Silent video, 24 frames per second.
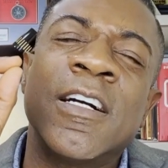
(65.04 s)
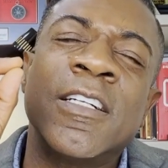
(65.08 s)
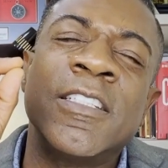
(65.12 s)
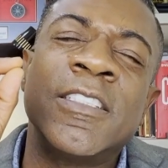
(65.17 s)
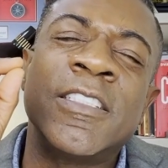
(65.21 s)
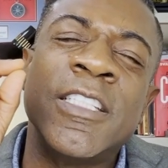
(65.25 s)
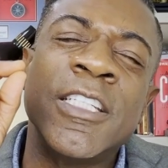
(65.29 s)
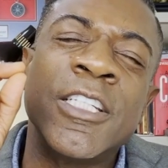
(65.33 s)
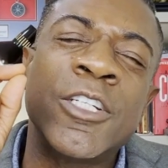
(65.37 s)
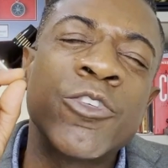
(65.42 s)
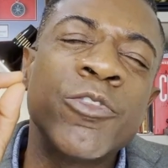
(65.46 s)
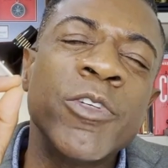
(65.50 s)

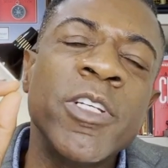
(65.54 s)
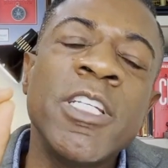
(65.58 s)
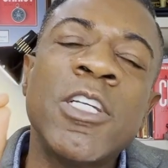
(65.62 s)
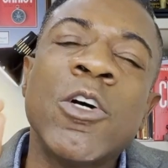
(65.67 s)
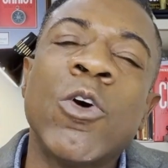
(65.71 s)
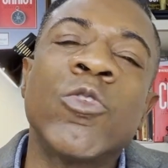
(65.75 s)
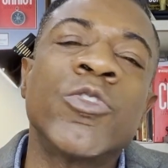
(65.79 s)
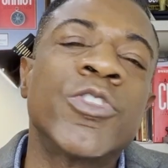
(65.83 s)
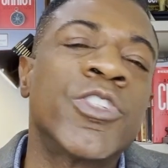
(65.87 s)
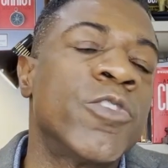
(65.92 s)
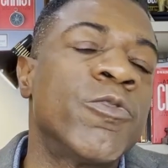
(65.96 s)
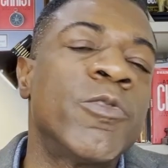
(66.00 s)
decree
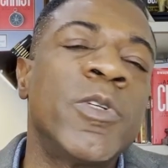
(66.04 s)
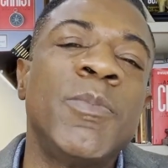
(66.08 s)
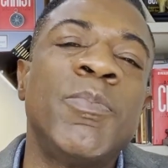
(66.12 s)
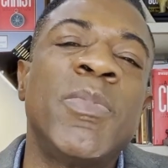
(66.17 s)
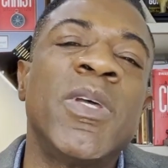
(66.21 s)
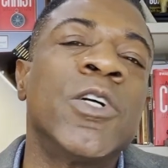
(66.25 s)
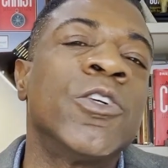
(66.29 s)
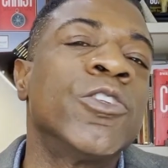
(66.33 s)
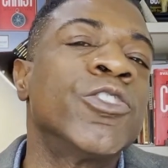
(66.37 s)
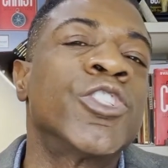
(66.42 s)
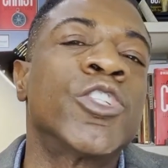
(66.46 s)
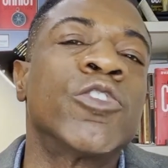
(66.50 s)
goes to
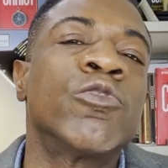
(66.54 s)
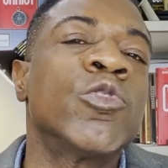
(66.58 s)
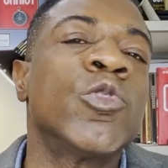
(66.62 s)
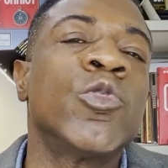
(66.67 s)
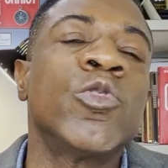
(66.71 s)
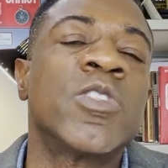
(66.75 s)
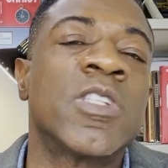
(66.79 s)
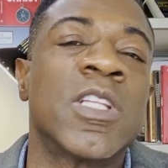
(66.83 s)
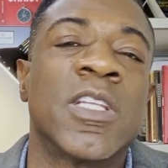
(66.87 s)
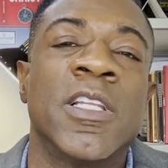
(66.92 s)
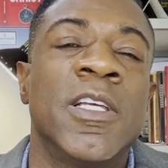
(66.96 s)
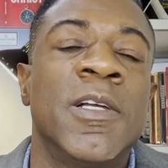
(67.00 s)
rebuild
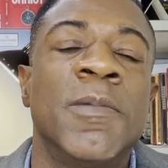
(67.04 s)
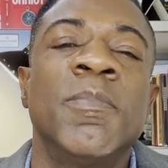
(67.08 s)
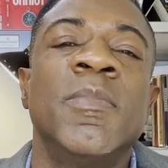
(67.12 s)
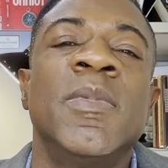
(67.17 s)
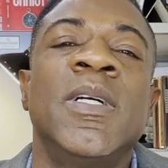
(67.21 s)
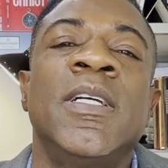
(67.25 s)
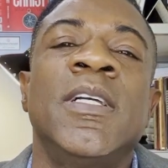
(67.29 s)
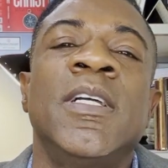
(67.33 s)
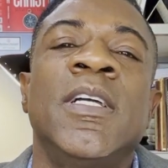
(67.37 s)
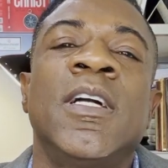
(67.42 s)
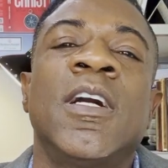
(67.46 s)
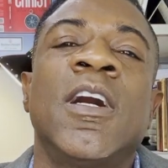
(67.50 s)

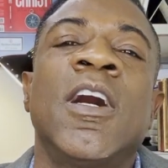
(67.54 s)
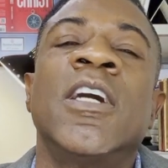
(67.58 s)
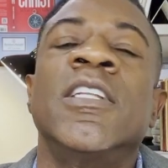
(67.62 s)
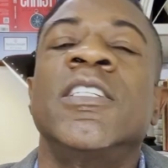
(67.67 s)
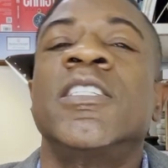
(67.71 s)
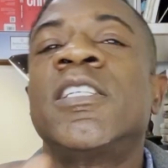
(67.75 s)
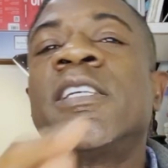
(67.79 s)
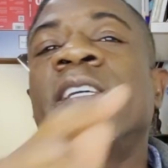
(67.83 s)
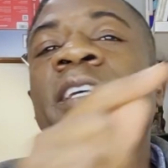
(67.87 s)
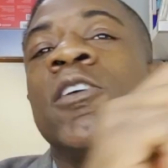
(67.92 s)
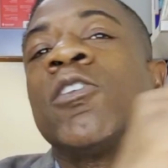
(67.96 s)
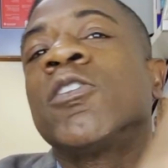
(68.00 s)
Jerusalem
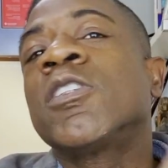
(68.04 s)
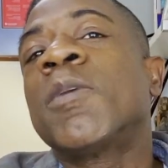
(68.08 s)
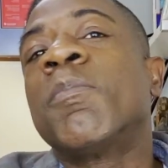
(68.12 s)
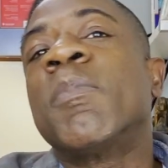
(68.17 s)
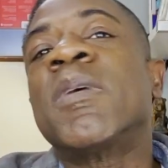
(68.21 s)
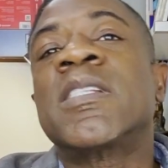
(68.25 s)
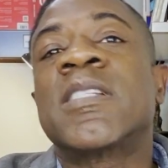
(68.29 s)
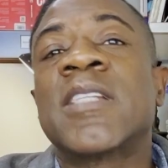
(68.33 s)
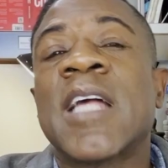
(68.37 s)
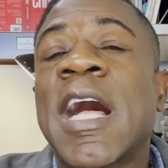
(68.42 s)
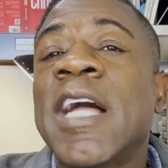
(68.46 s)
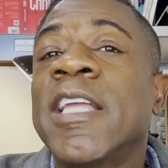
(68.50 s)
until the
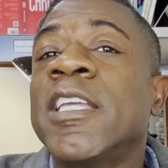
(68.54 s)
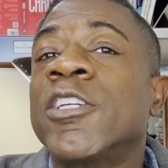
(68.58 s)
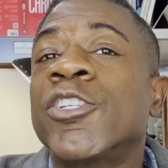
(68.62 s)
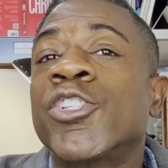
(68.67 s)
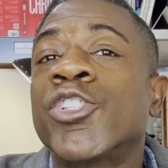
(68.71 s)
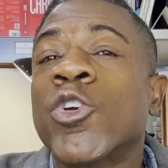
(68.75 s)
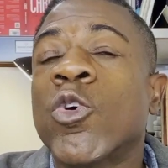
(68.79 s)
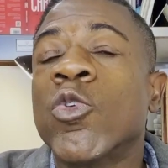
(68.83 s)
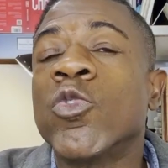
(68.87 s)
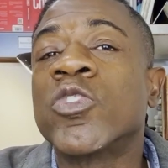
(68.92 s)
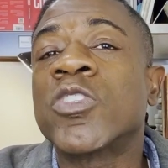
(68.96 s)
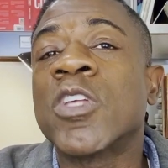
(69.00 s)
Messiah
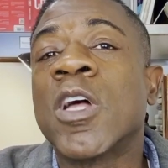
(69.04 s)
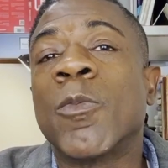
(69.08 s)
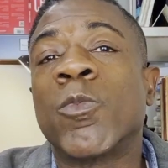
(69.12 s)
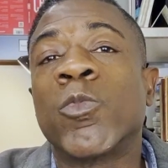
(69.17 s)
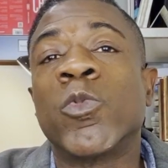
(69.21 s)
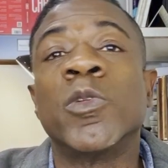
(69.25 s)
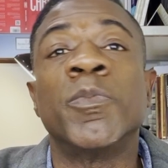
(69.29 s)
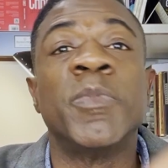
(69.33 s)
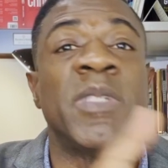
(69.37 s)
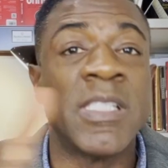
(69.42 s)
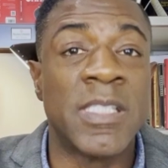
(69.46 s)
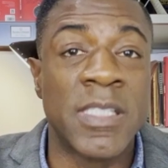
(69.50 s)
shows up
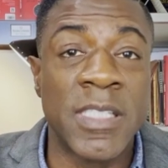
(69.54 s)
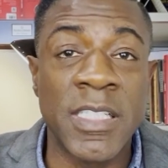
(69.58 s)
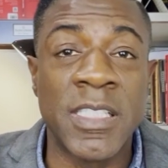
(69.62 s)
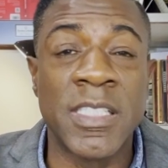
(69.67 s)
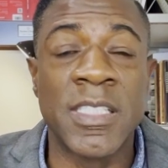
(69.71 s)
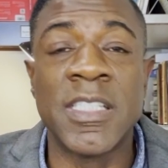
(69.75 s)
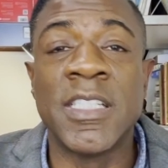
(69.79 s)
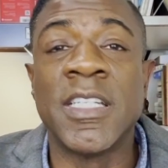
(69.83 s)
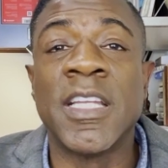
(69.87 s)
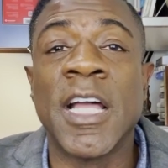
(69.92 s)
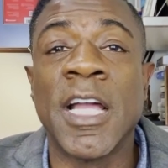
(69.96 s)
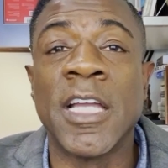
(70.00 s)
will be
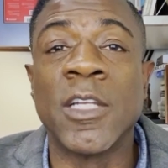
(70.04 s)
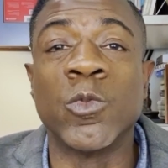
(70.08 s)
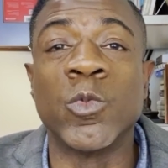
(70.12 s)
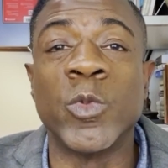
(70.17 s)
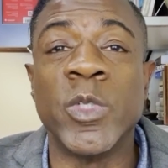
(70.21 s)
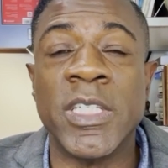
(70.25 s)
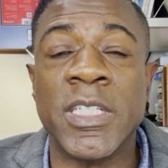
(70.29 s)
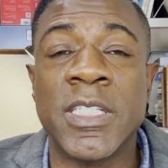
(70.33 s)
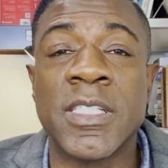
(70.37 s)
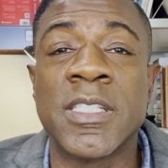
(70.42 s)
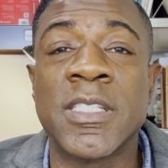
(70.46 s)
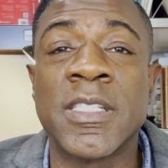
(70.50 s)
69
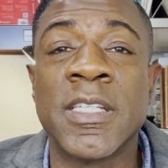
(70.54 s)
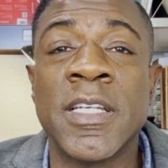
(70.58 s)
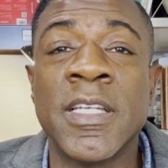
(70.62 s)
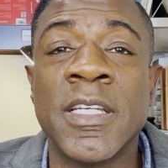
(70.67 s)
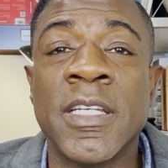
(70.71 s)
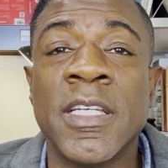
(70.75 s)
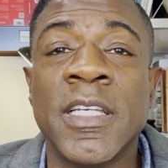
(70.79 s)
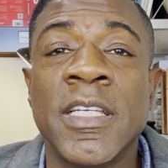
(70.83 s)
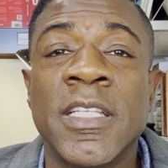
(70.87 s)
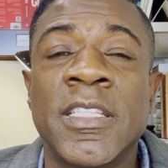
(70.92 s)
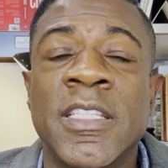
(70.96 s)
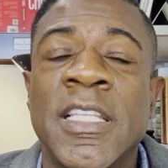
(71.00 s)
weeks.
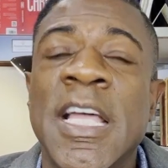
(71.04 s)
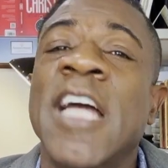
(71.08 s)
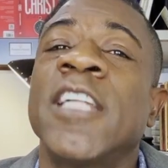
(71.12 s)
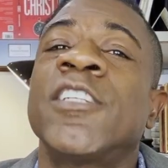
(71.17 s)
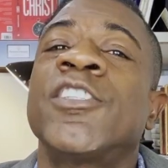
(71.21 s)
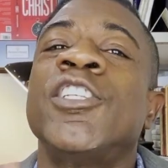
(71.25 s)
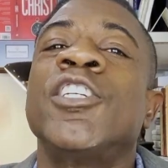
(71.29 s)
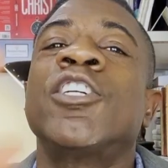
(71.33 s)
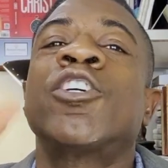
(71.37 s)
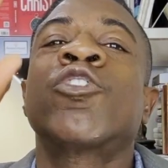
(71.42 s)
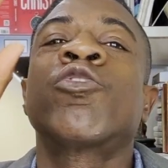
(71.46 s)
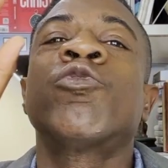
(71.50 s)

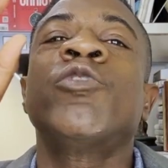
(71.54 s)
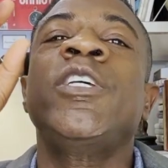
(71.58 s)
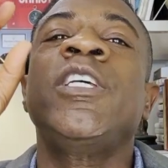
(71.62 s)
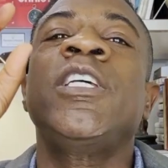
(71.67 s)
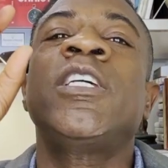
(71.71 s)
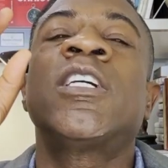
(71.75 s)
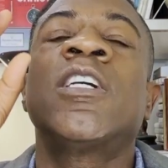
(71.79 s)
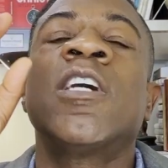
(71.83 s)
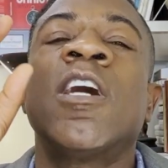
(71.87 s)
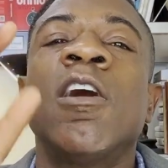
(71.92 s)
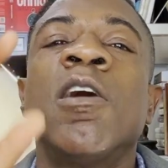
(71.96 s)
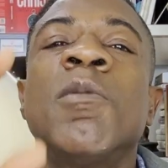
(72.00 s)
That decree
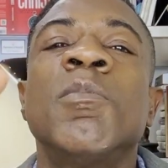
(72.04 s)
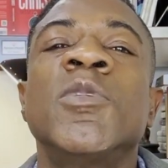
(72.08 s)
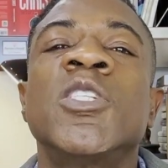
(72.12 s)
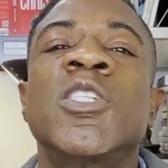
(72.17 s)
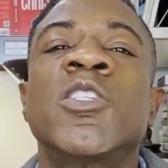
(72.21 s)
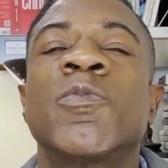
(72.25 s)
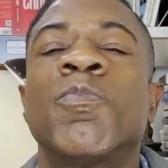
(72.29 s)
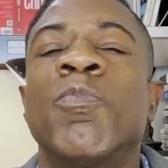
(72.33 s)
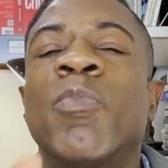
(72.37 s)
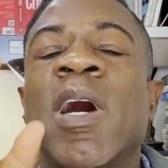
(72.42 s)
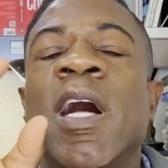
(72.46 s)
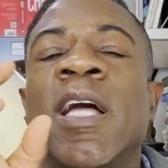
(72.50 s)

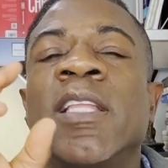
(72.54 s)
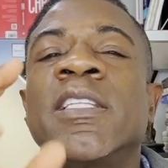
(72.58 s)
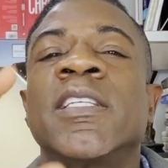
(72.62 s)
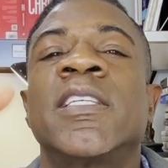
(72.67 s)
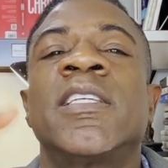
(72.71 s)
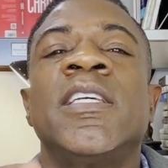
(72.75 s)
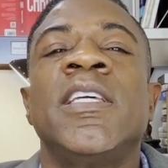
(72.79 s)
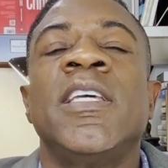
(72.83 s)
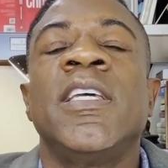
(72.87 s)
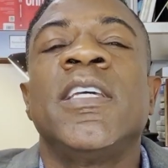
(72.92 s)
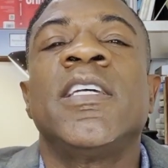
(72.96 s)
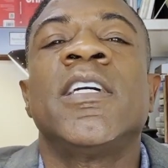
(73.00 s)
comes by the
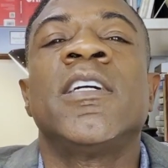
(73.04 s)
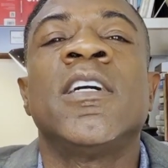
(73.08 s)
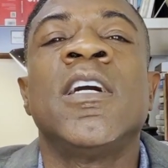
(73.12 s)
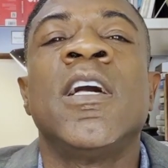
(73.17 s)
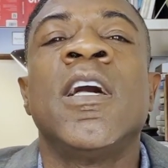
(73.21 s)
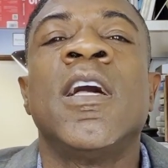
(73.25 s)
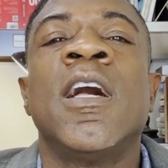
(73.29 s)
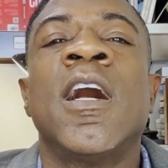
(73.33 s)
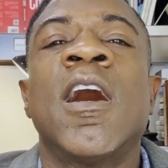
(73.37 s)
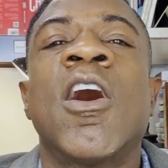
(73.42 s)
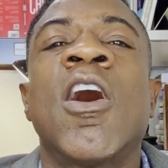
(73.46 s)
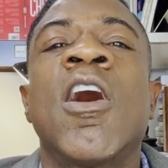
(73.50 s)
king
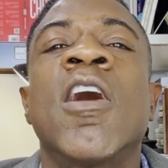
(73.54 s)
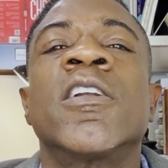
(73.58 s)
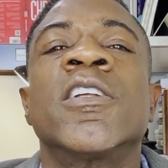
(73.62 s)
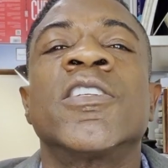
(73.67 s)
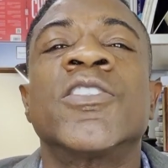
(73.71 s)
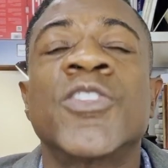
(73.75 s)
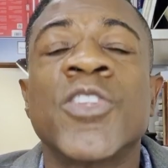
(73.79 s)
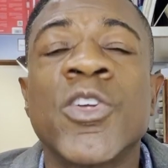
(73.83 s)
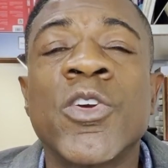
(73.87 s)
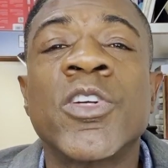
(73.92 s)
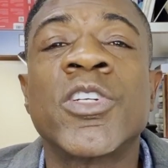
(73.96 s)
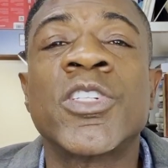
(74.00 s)

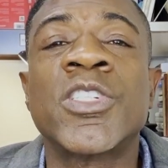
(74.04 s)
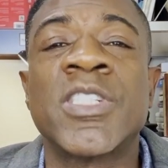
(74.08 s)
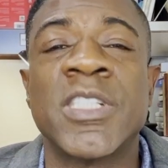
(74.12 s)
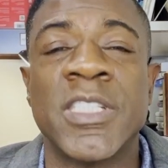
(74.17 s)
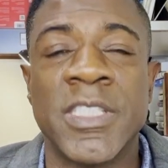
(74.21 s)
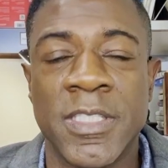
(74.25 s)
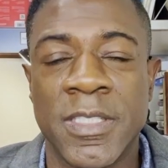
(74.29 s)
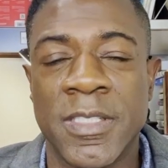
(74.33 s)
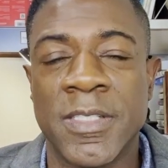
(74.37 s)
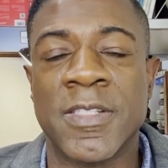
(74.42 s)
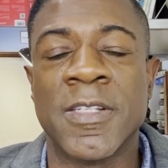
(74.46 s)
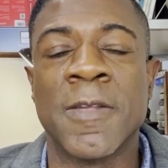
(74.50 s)

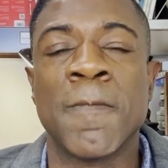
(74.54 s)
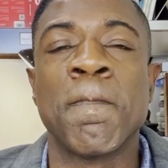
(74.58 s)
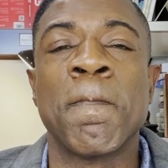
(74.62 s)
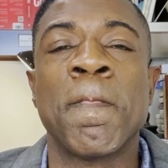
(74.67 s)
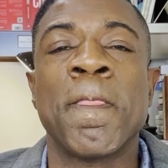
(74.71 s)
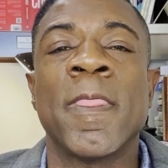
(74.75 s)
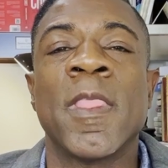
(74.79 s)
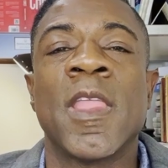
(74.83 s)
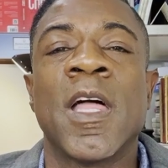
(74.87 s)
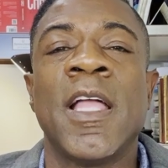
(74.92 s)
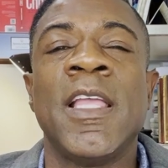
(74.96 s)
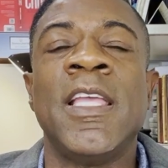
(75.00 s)
Artaxerxes
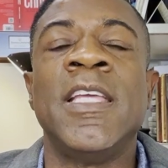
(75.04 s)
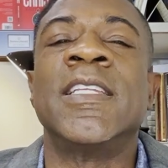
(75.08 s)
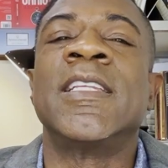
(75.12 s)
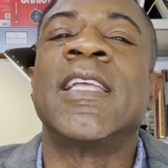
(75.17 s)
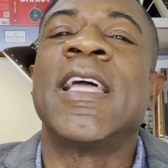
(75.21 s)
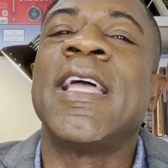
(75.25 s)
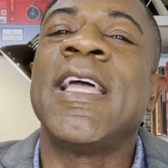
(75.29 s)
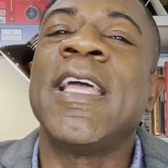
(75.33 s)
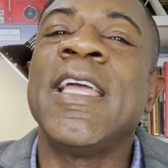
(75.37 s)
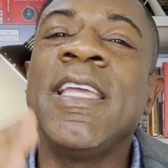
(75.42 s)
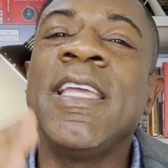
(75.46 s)
in